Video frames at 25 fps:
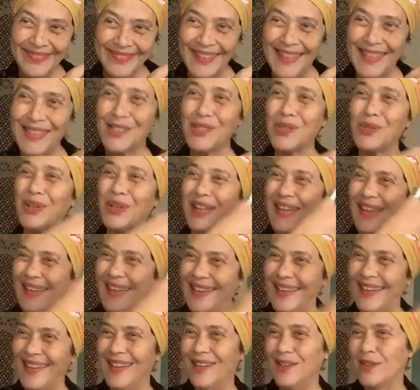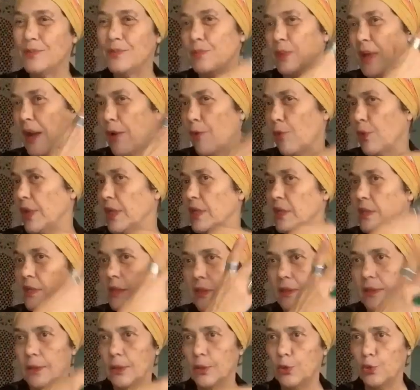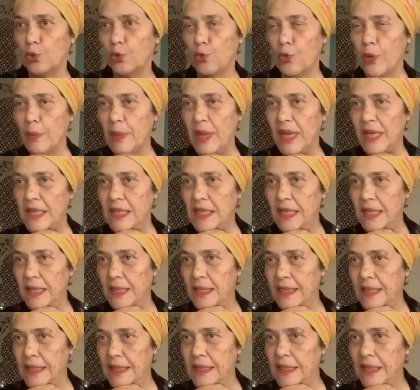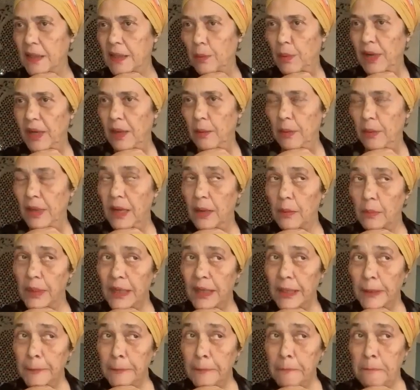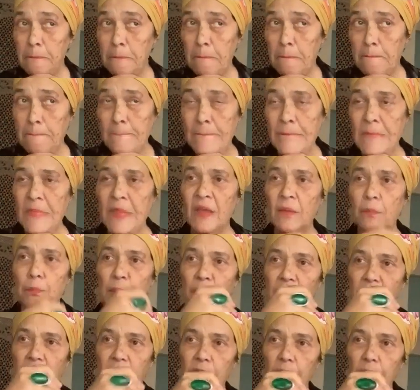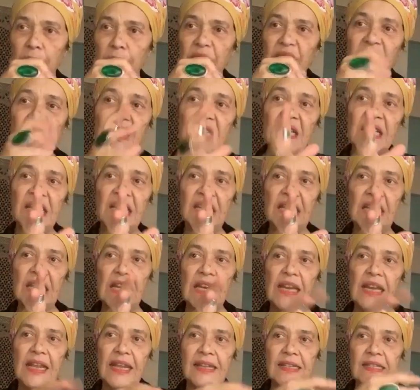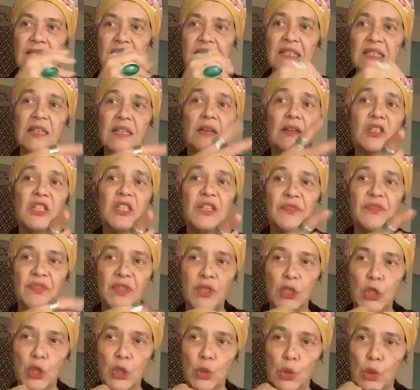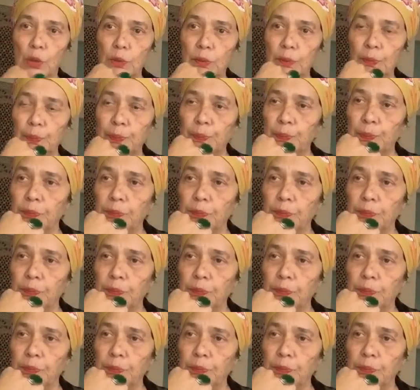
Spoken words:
It's a clean Paris, you know, romantic city, blah blah blah. But this cleanliness is artificial.